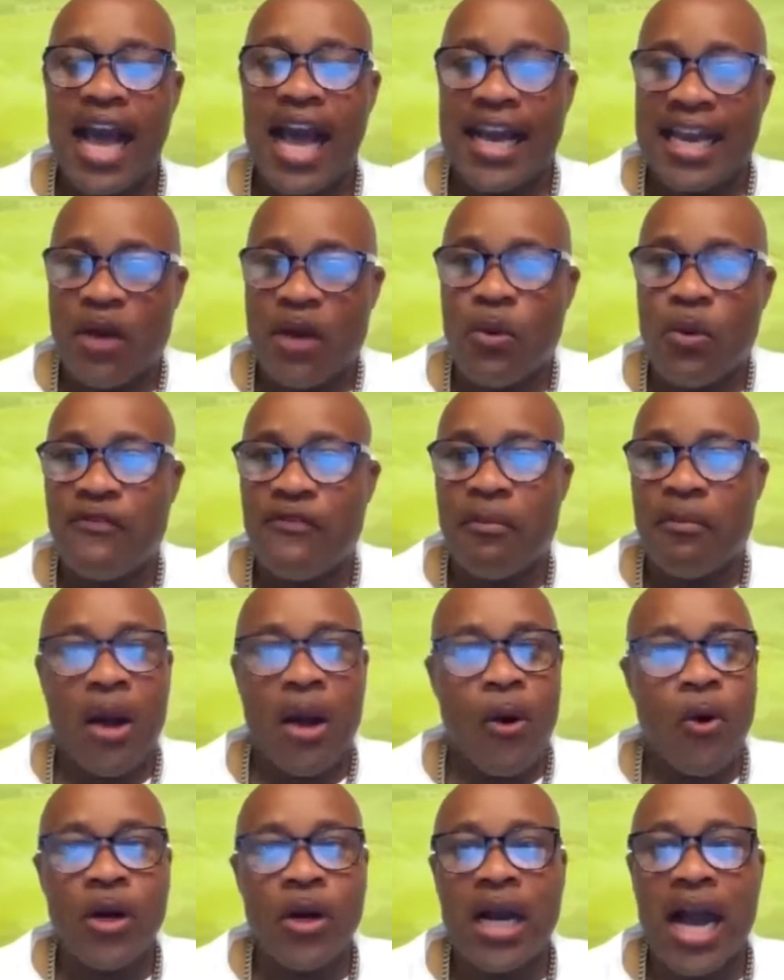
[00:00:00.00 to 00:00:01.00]
I can't wait for
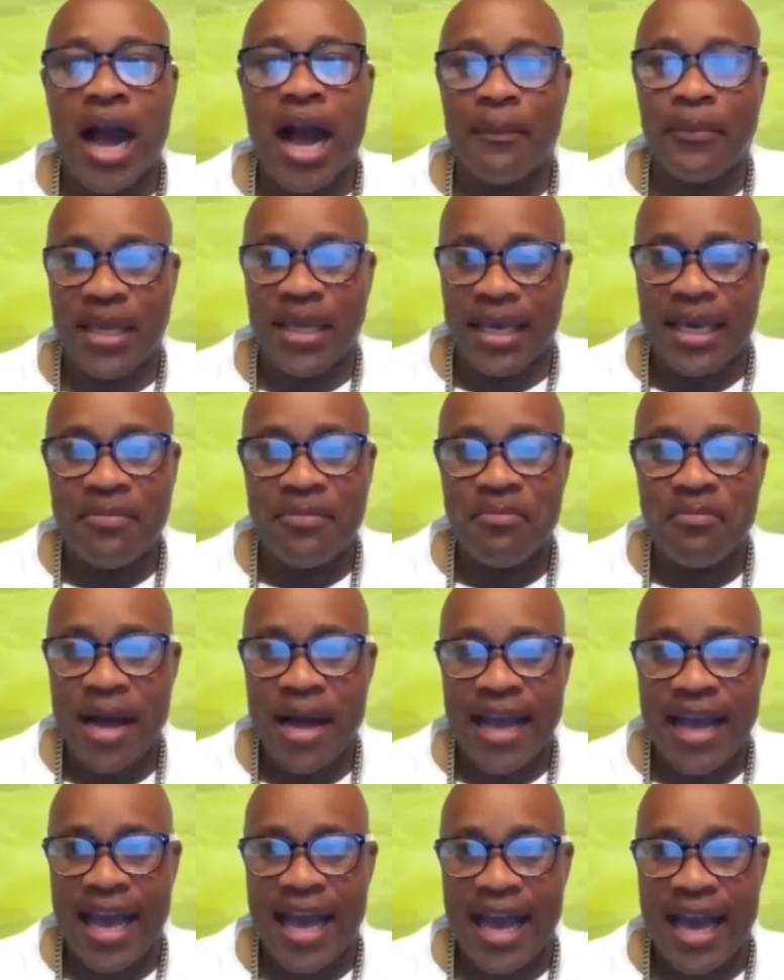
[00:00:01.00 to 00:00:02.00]
my own copy in
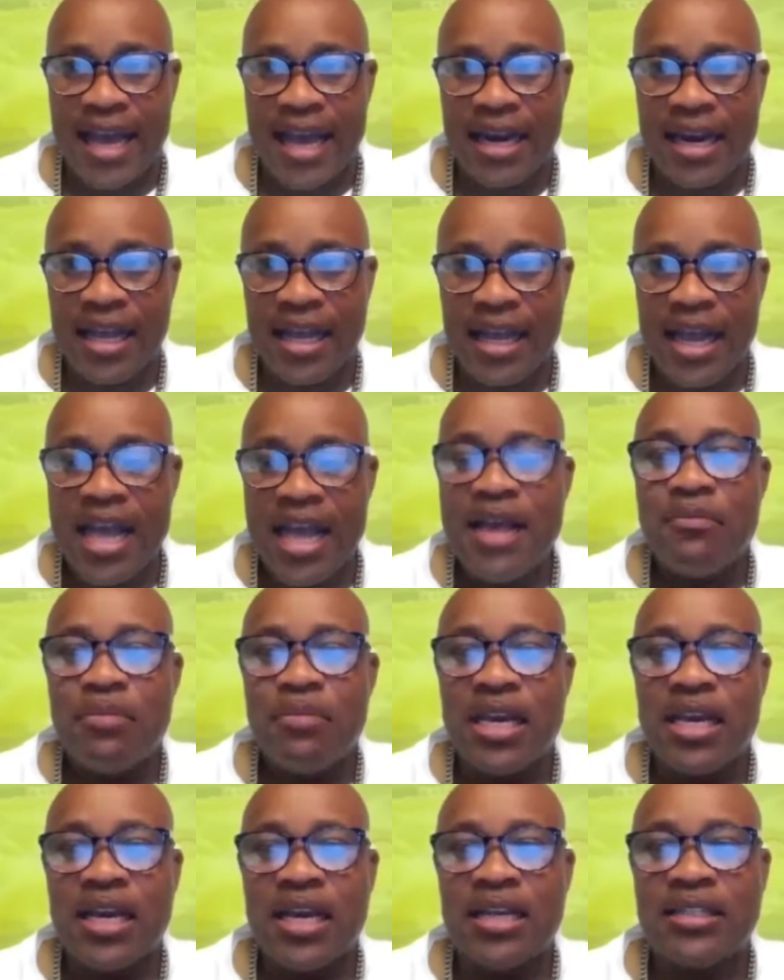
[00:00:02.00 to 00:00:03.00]
my hand,
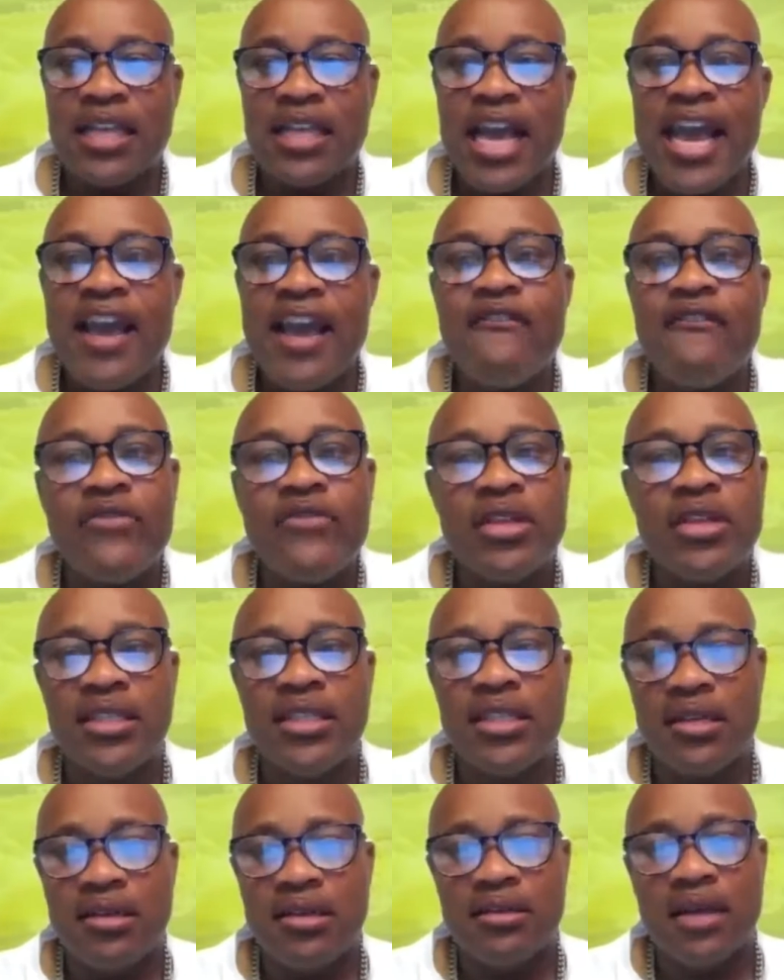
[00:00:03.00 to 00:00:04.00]
because every
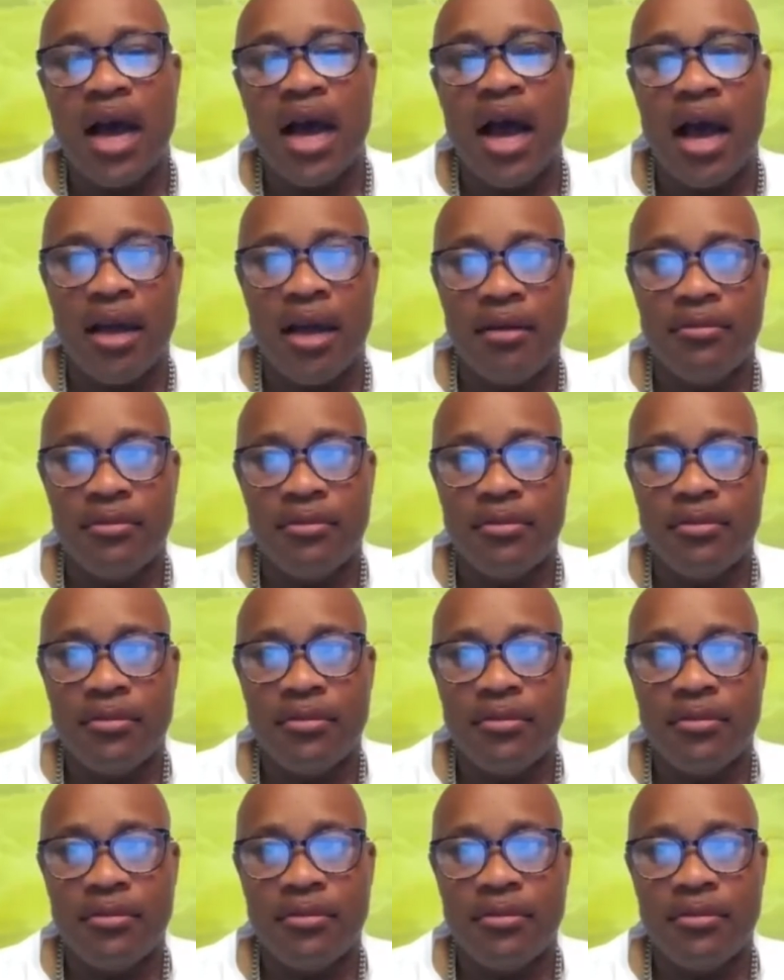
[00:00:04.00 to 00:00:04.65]
single time